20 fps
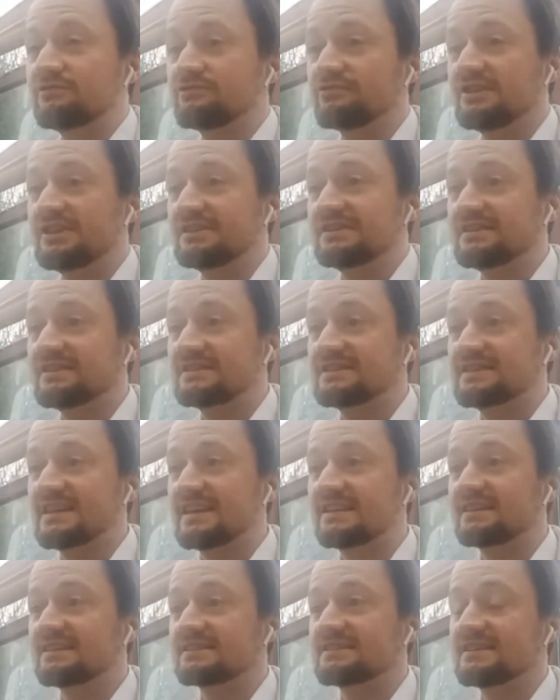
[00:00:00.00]
feel free to
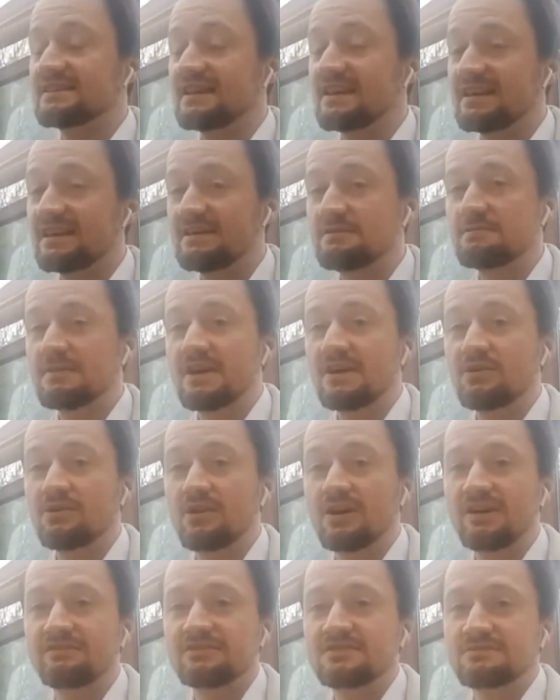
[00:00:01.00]
send us an
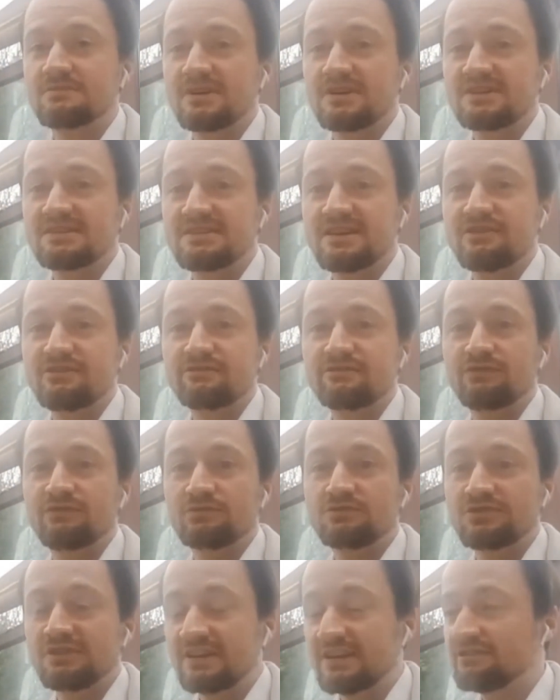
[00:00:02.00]
email either to
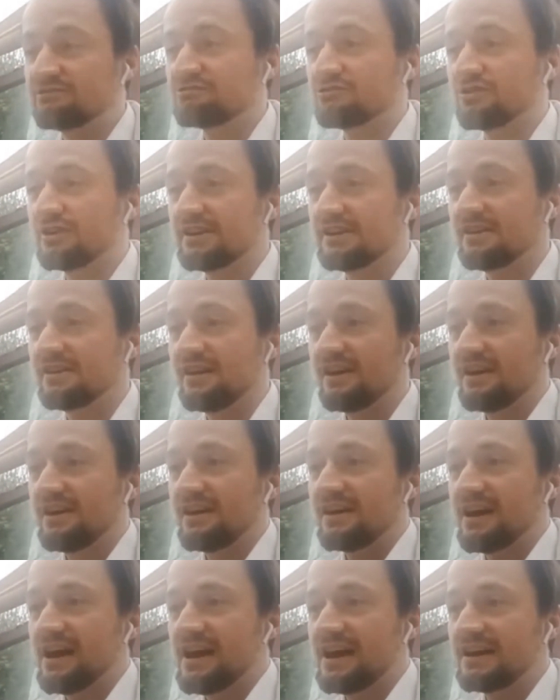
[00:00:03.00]
myself or to Leroy,
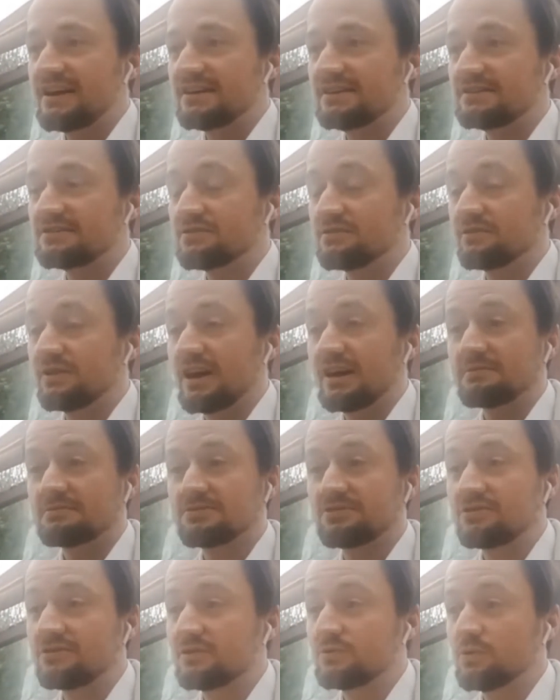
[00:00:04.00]
and
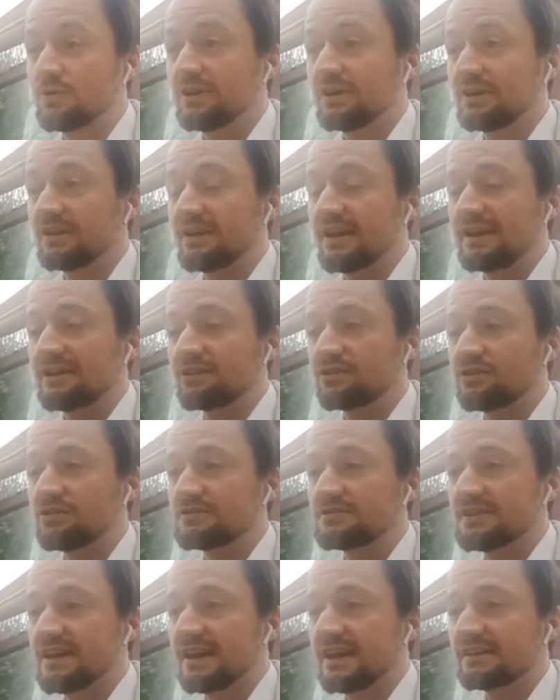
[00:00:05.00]
absolutely we'll get
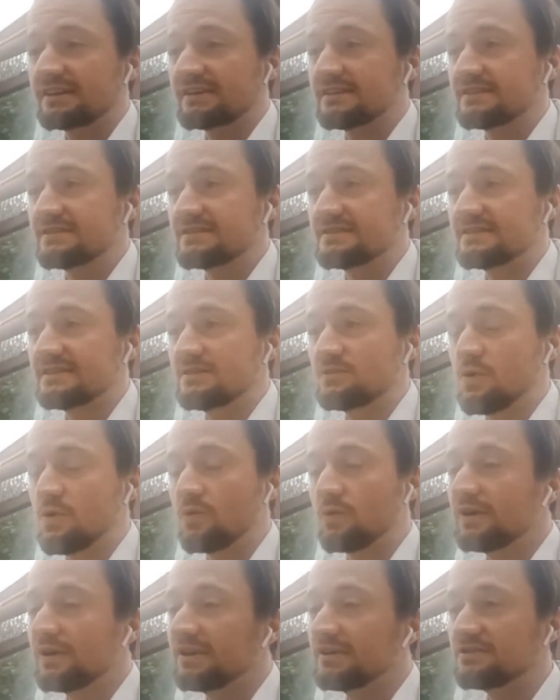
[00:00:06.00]
in contact and
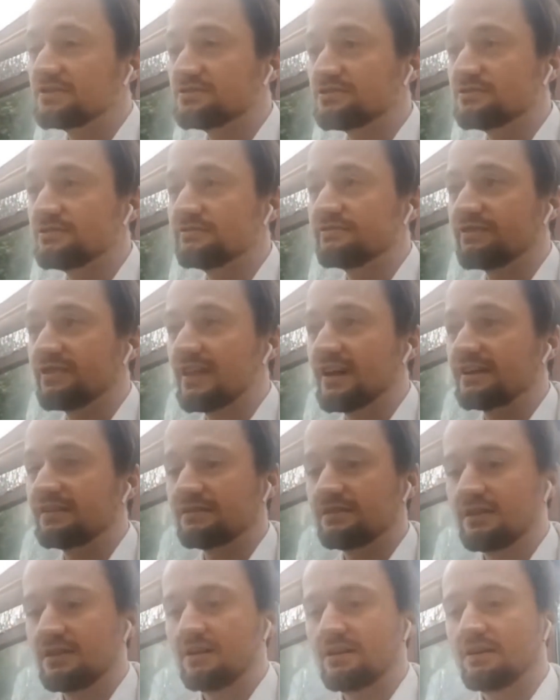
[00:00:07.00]
see what we can do for
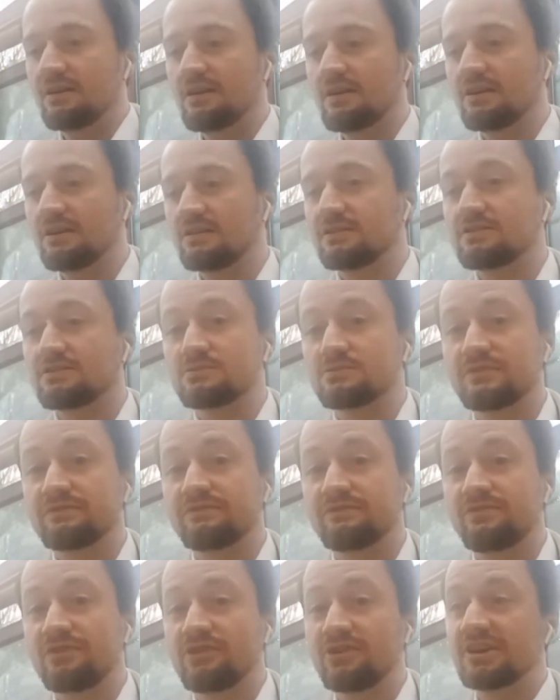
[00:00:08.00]
that,
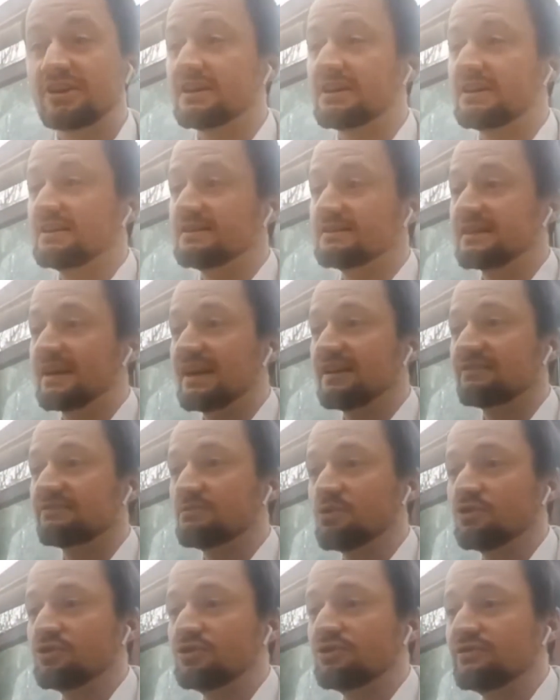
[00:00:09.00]
because we're very keen to
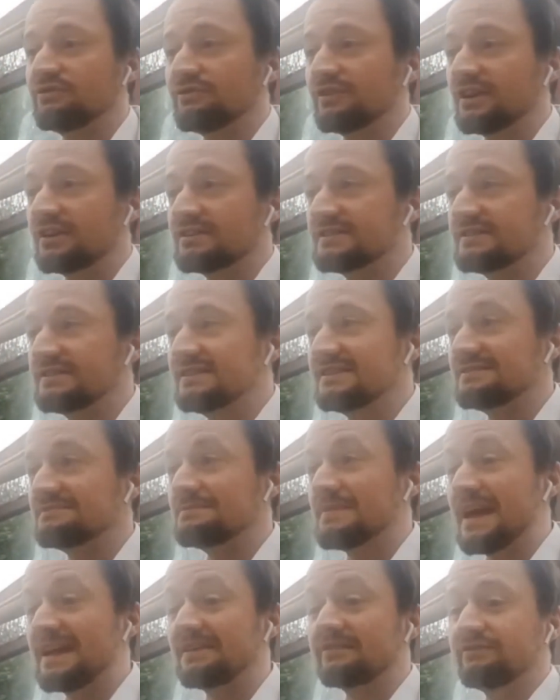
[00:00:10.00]
have more
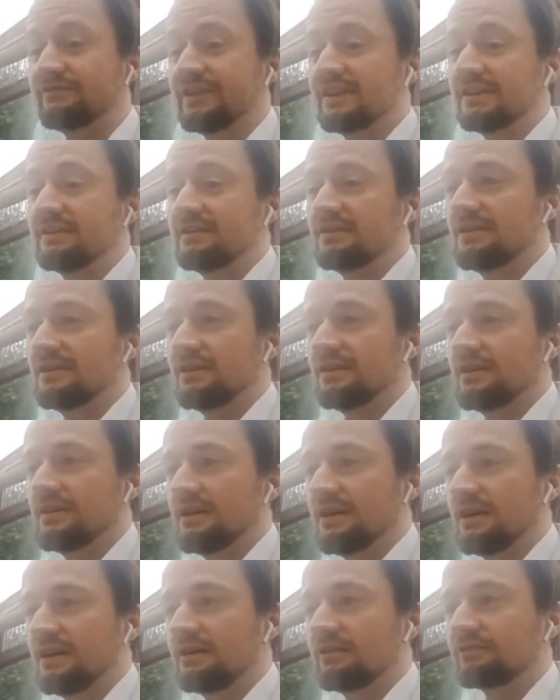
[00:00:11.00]
universities benefit
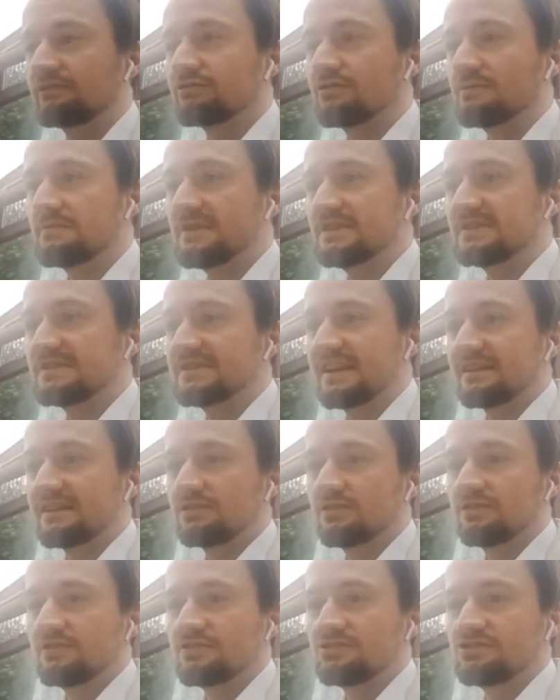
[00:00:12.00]
from this
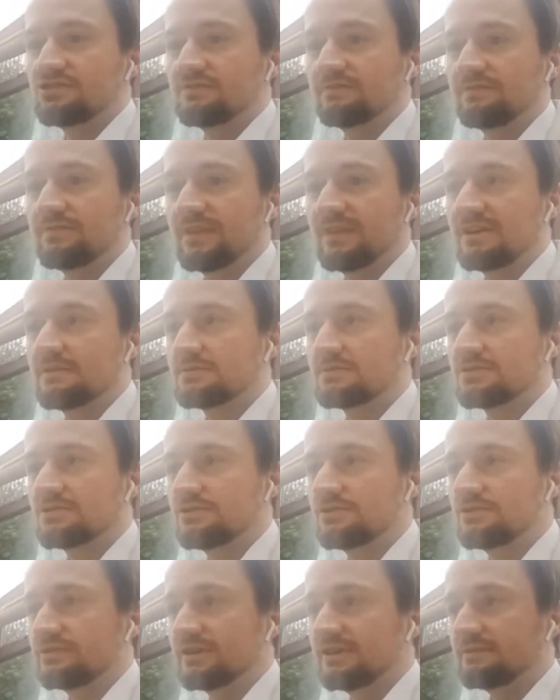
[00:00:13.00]
technology.
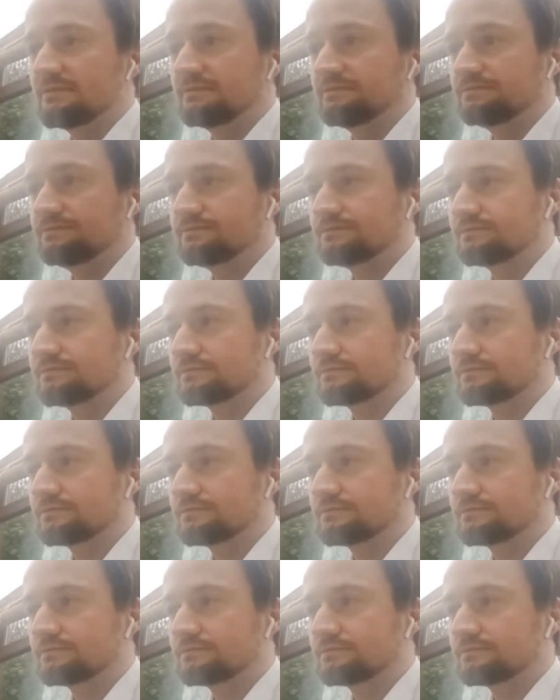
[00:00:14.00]
Absolutely.